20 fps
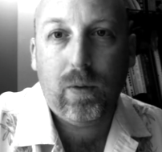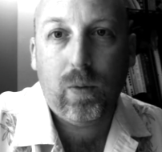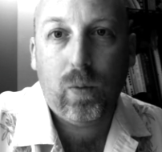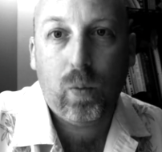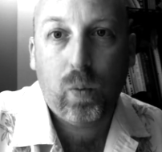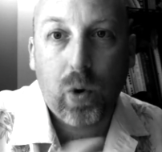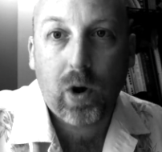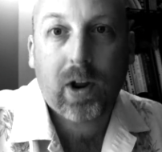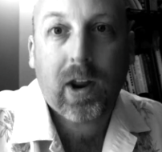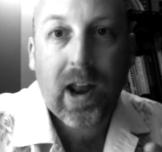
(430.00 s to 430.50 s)

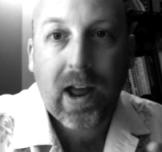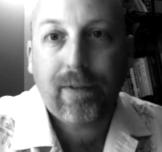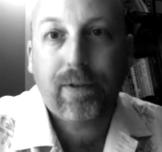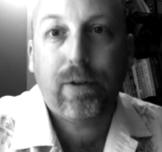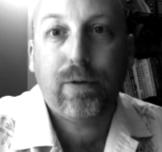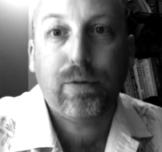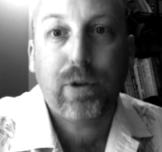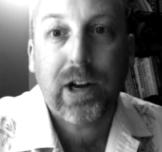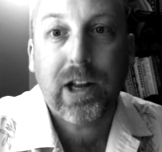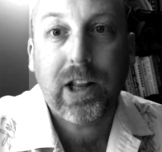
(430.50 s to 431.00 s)
we're going to have
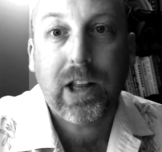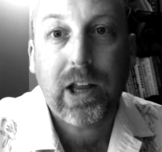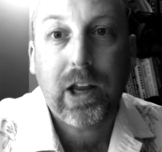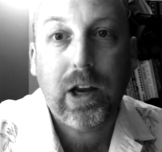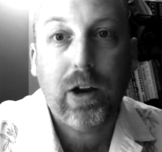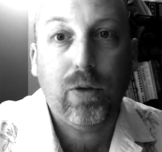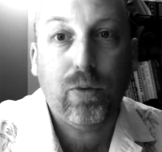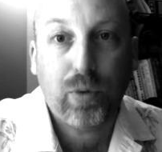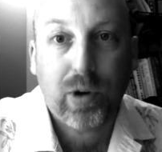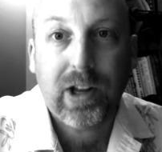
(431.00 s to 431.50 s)
a
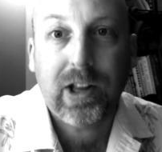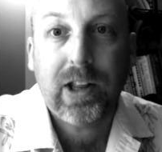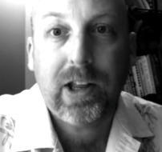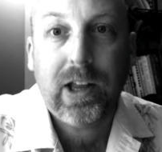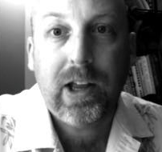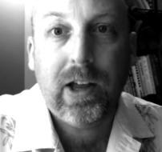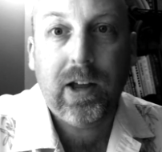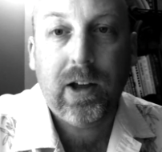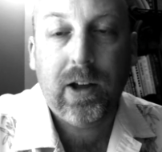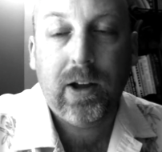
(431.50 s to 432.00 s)
really,
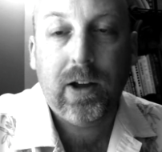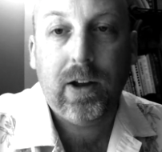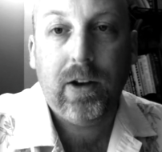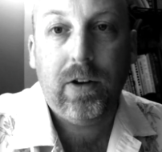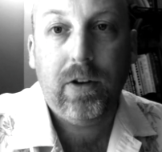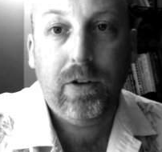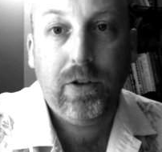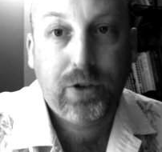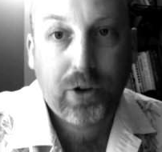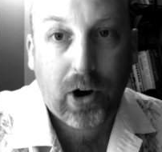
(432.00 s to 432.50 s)
really
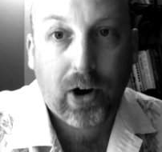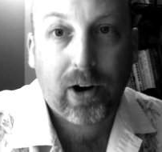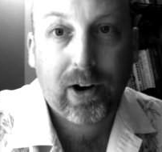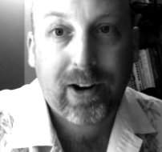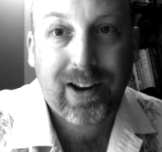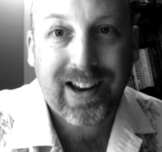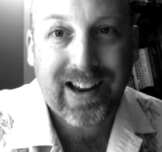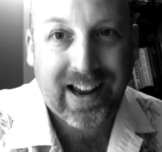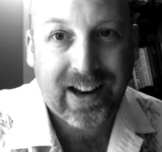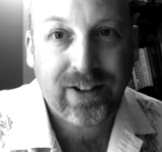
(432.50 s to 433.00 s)

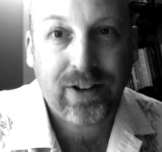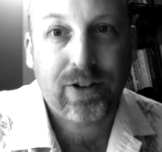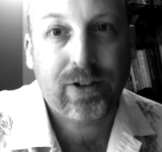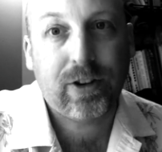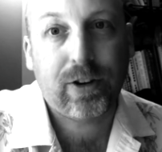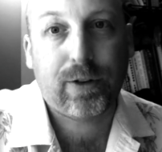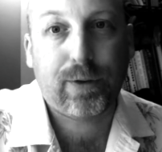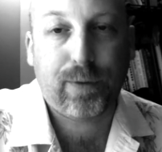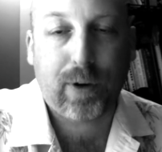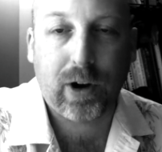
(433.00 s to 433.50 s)
dark and
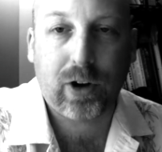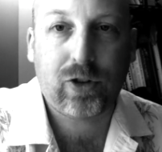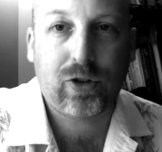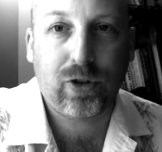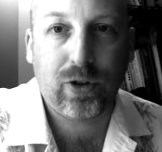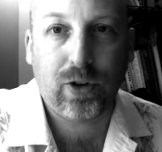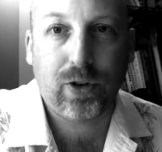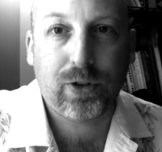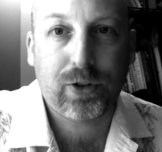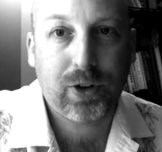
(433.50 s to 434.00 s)

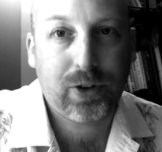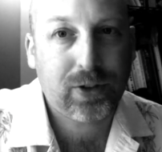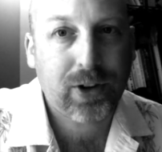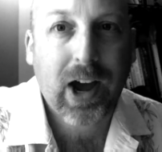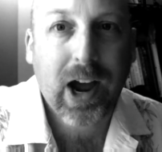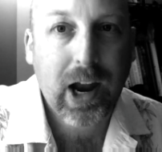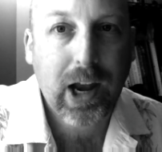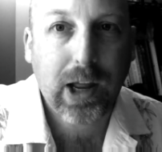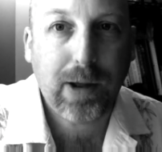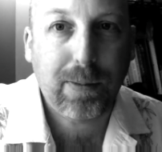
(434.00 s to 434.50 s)
dysfunctional
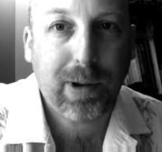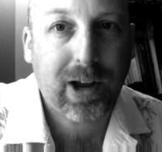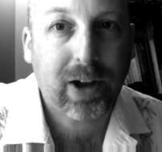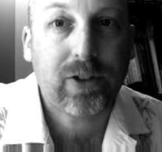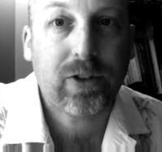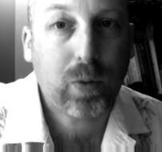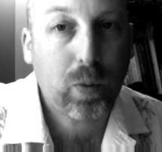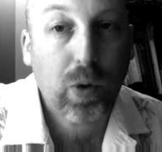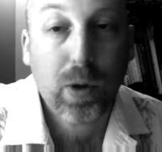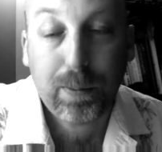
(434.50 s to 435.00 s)
society,
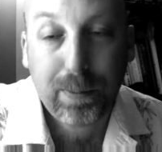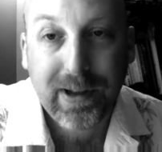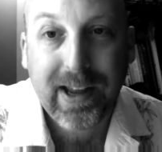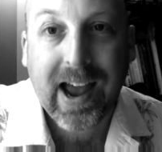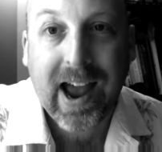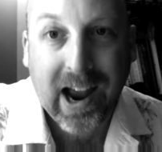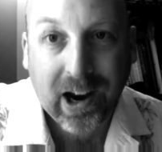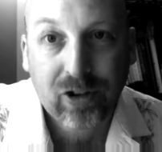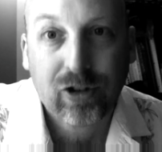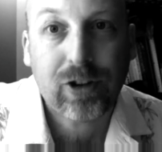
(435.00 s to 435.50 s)
because it will
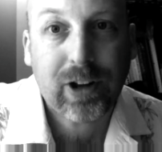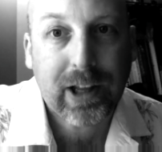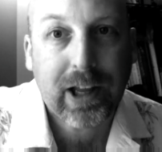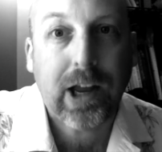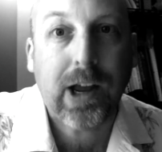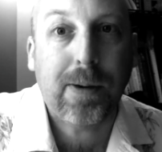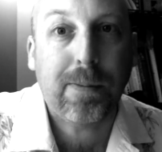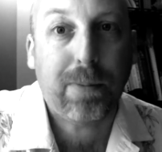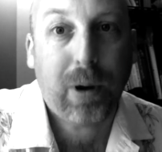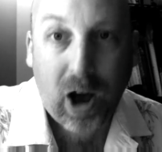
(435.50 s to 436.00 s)
be
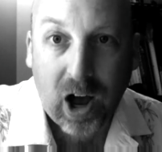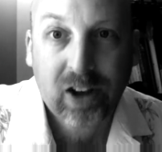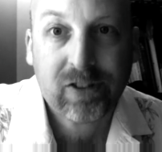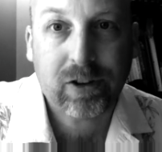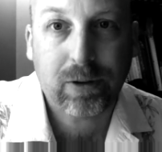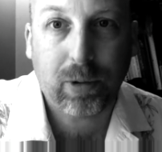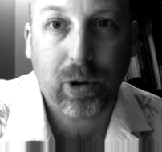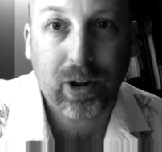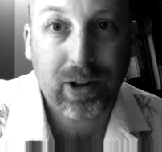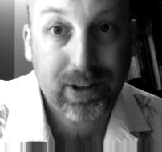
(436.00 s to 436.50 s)
actually
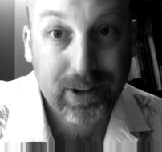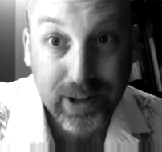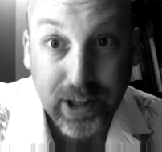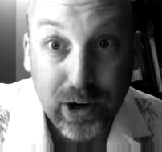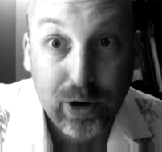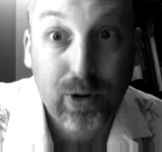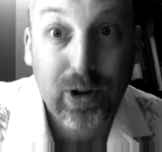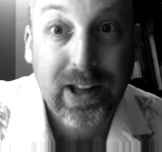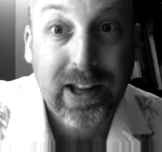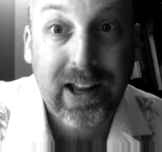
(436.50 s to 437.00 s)
impossible,
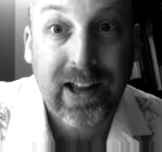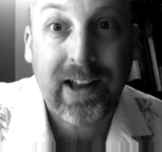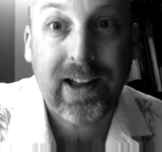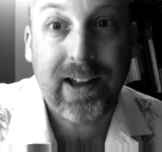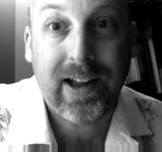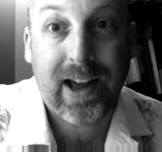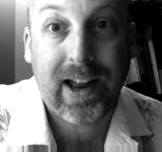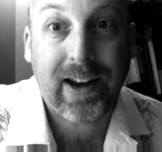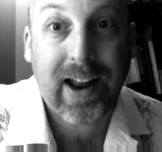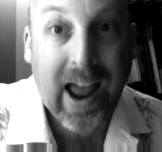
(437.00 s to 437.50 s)
literally
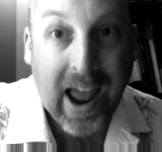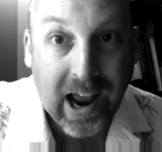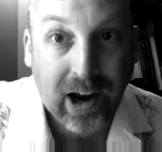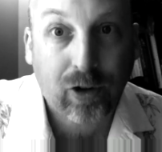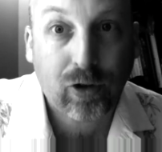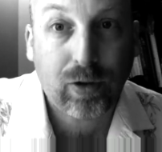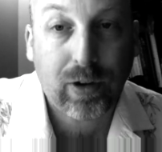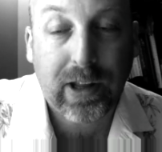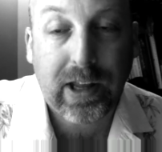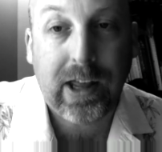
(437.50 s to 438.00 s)
and
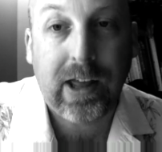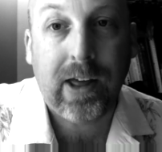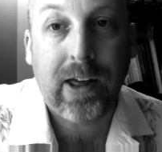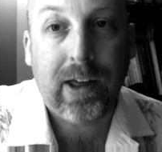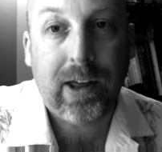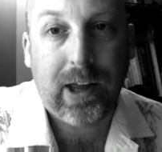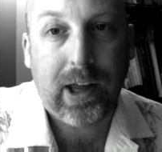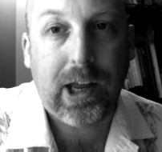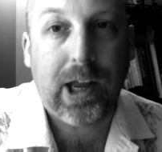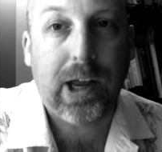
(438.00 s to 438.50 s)
actually
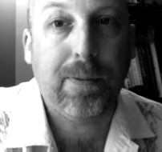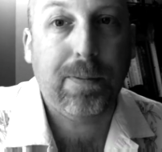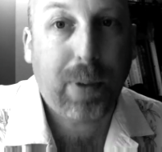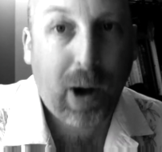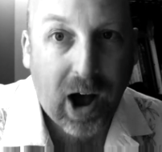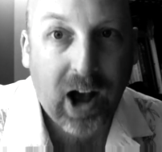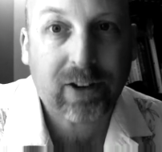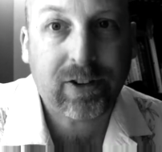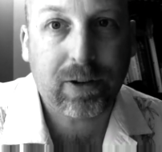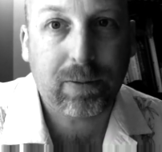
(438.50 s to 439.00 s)

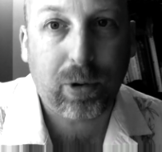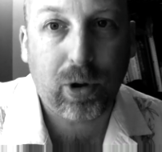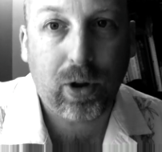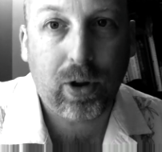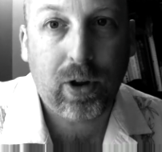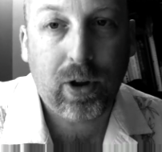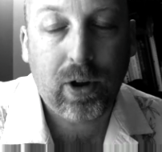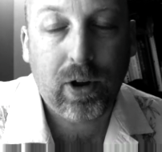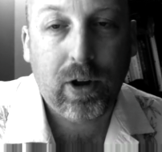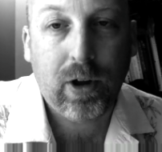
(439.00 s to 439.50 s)

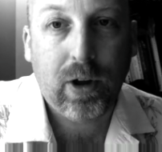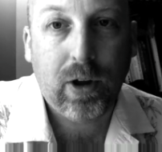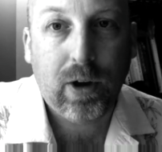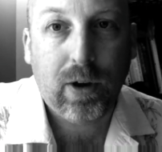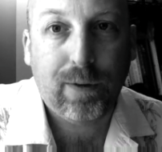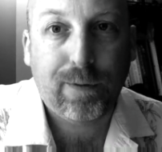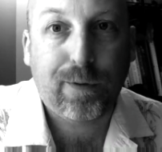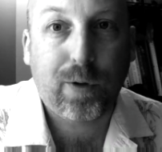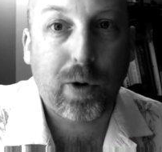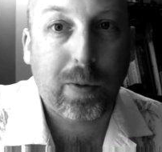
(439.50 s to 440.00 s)
impossible,
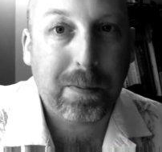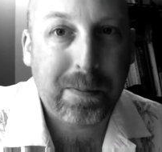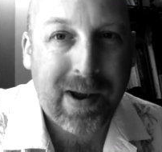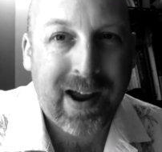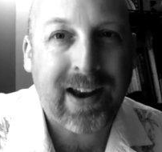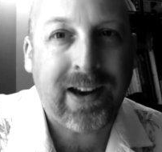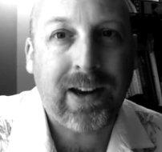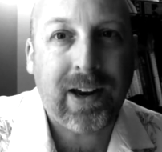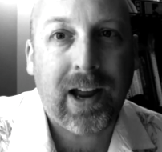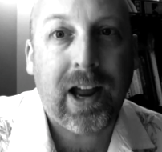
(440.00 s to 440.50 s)
for
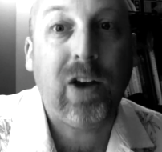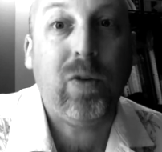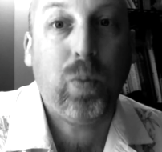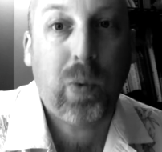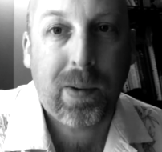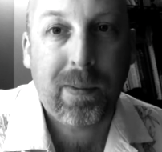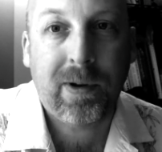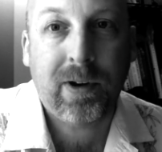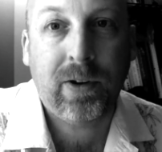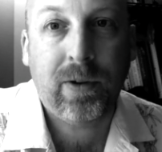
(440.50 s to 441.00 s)
men and
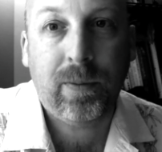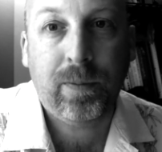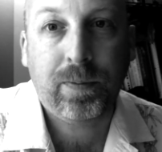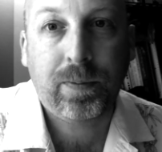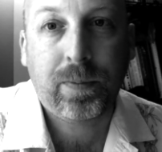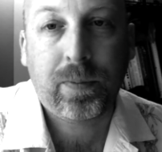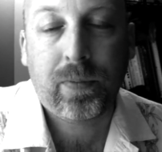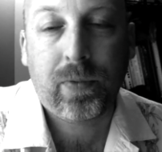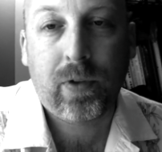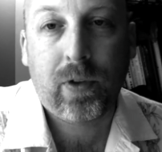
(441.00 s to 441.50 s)
women
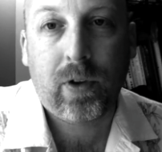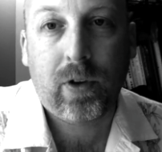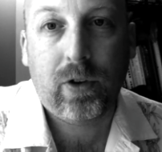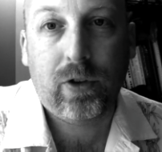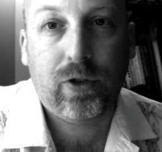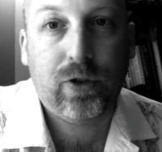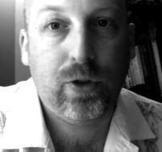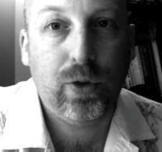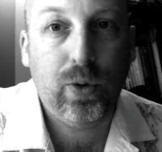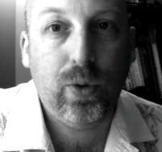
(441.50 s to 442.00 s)

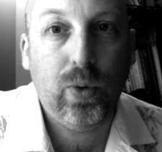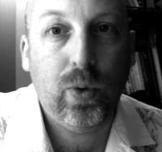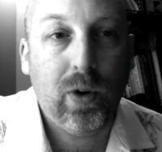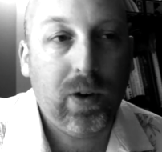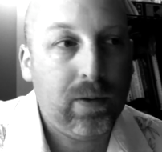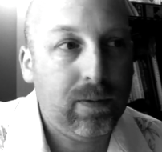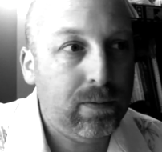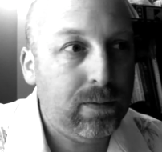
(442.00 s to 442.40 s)
to